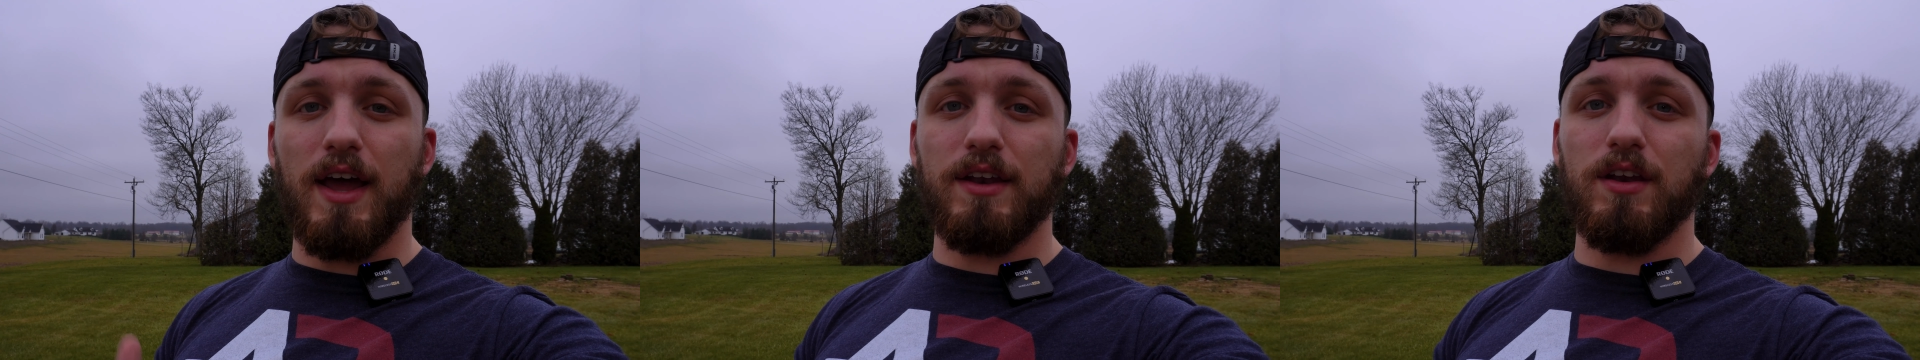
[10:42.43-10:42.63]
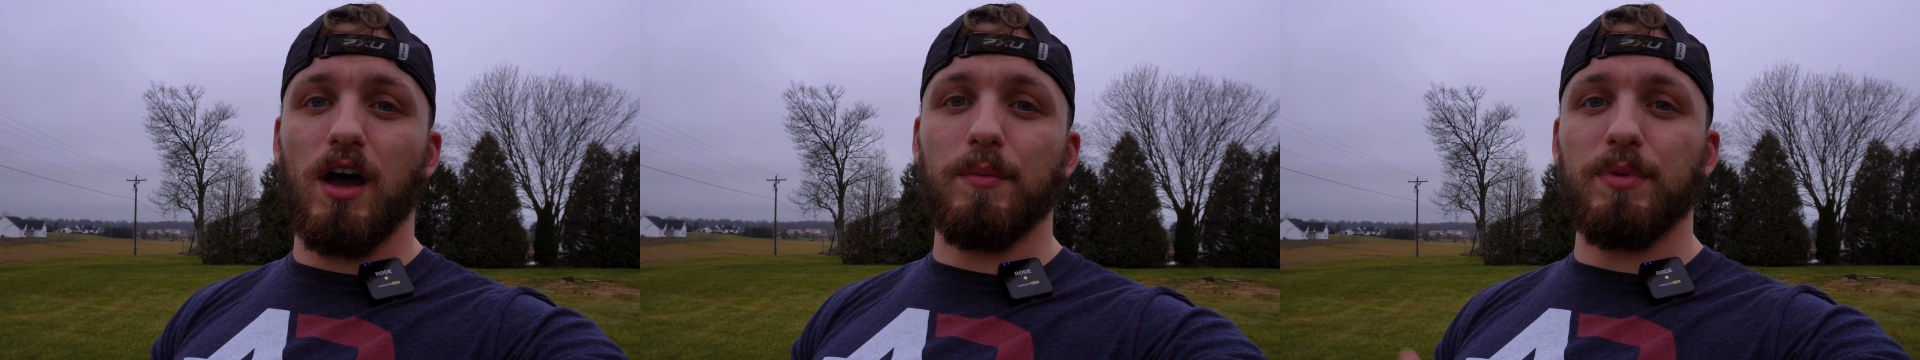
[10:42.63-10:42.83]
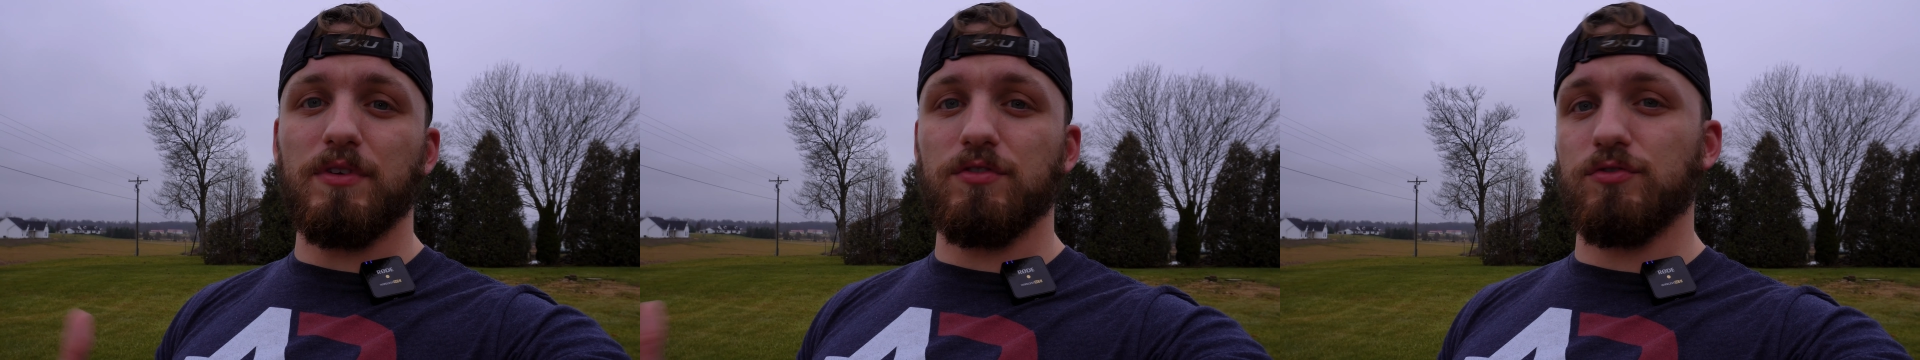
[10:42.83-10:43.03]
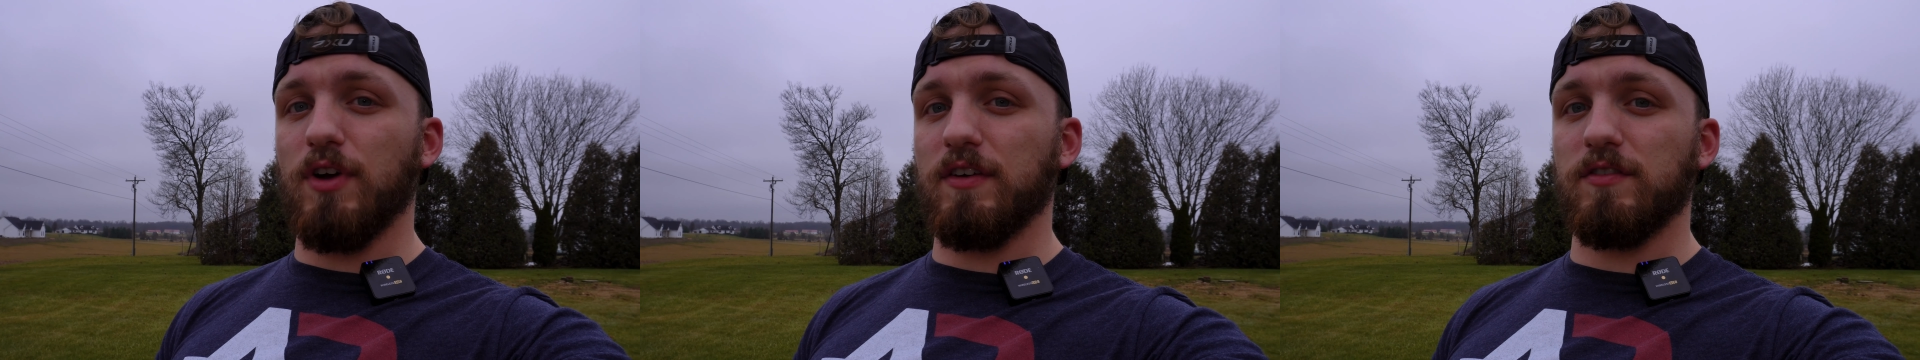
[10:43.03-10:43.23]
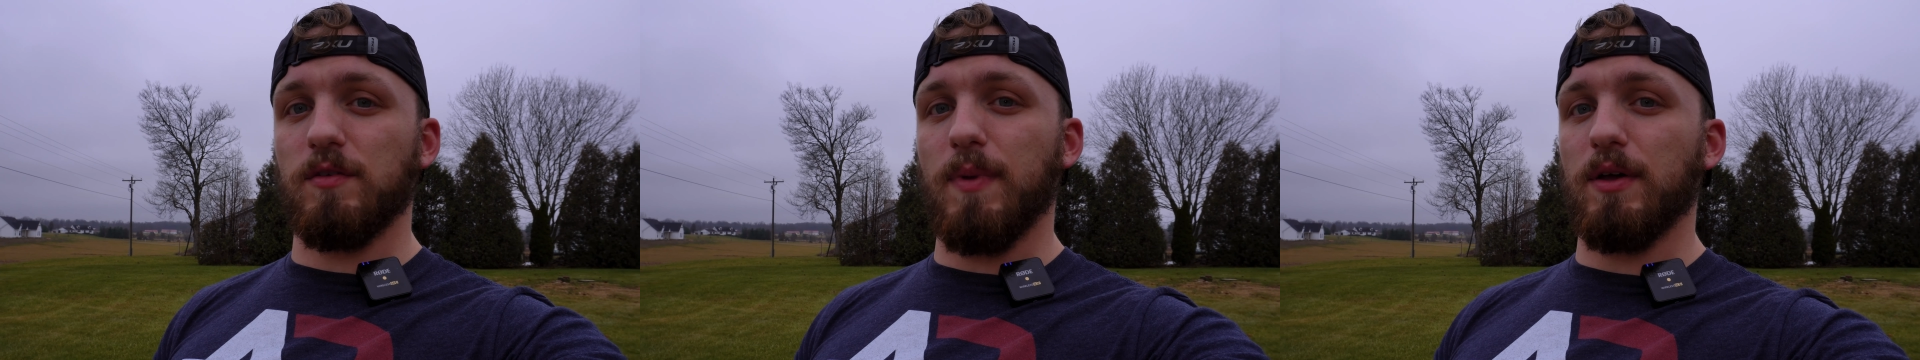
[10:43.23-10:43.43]
and not be
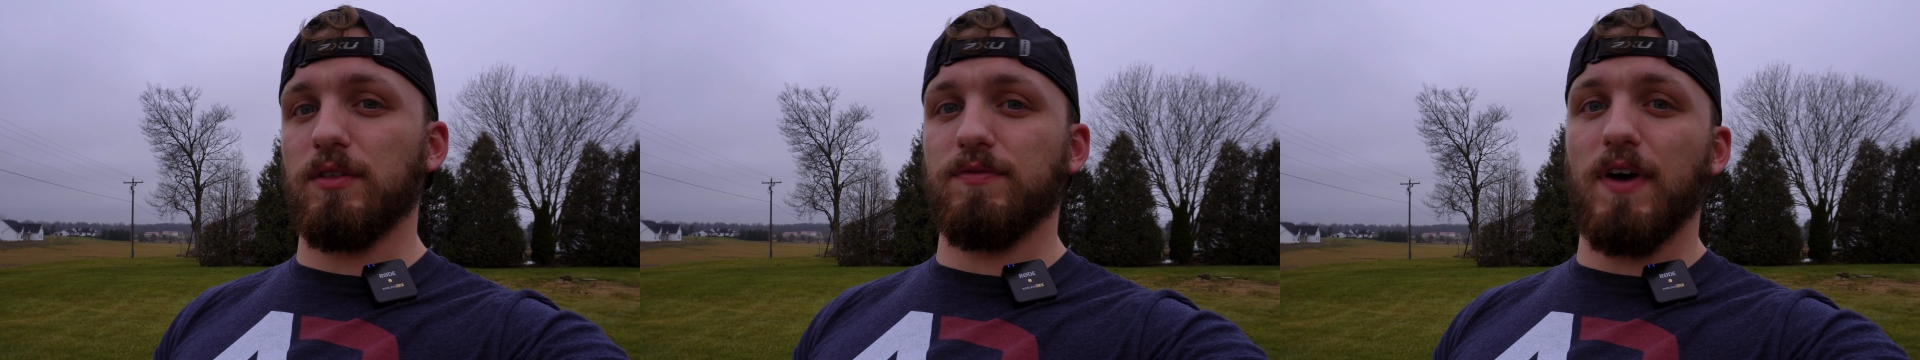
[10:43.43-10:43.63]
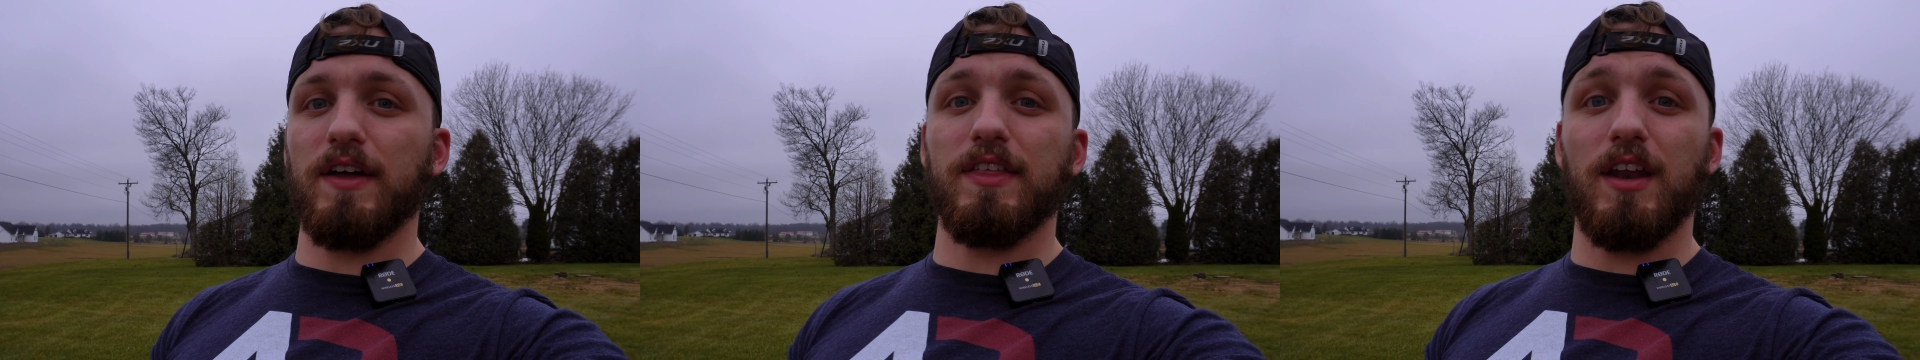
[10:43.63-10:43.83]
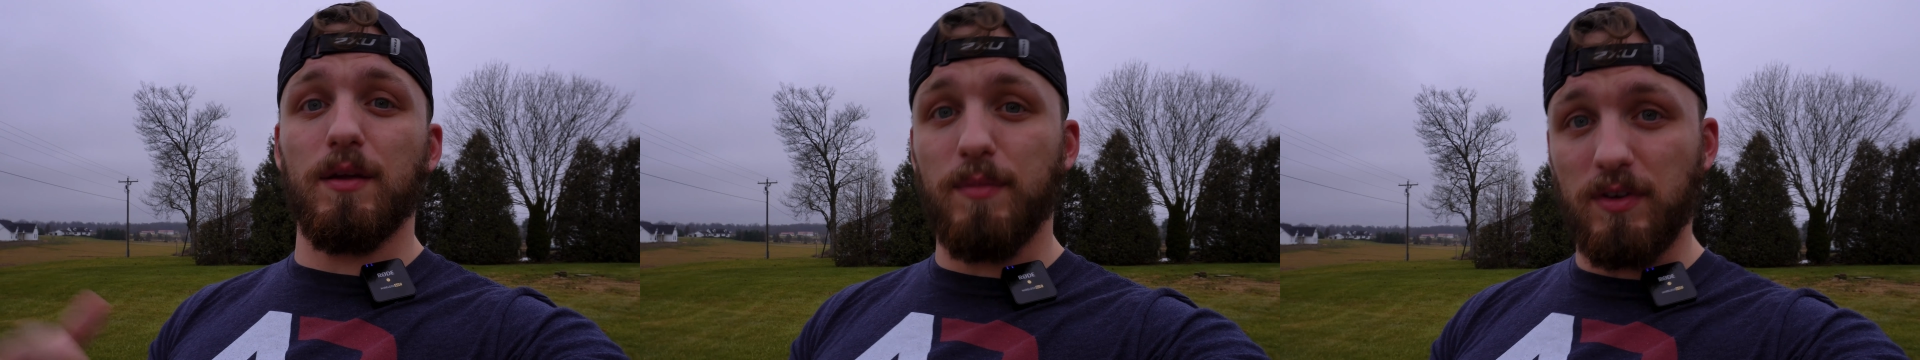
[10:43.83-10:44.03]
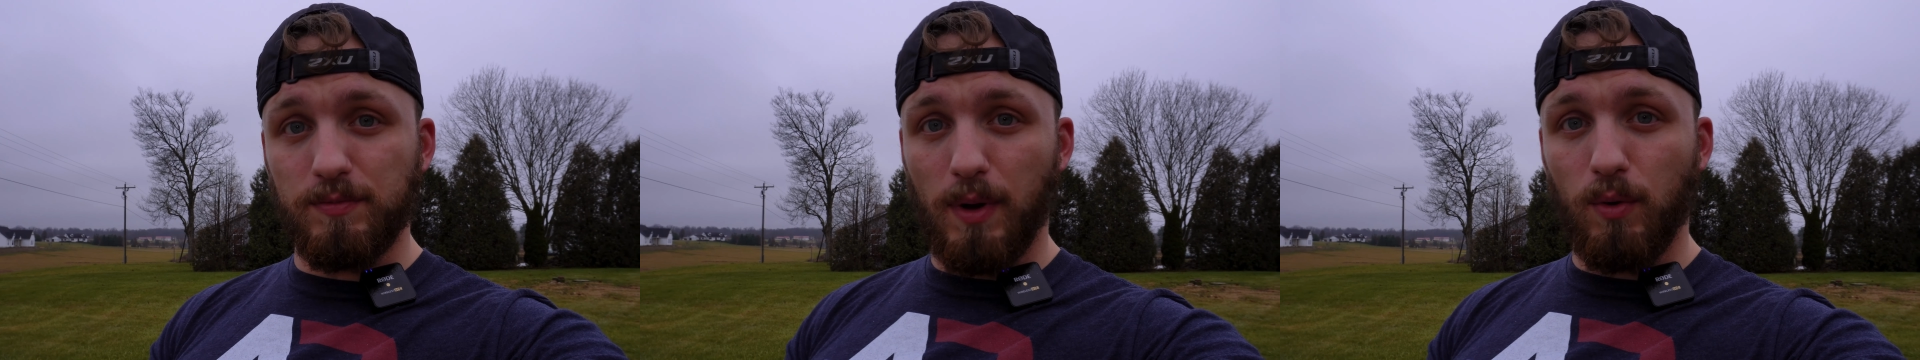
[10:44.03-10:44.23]
stressed about the fact that I missed